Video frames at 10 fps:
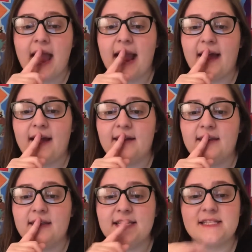
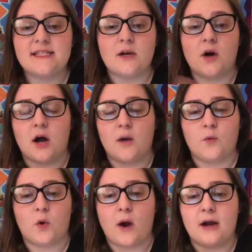and this
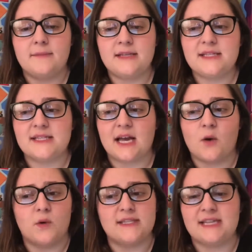requirements
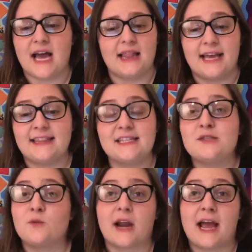was not like
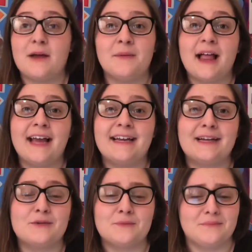this when I applied, I
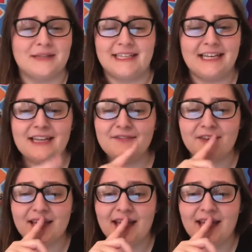don't believe.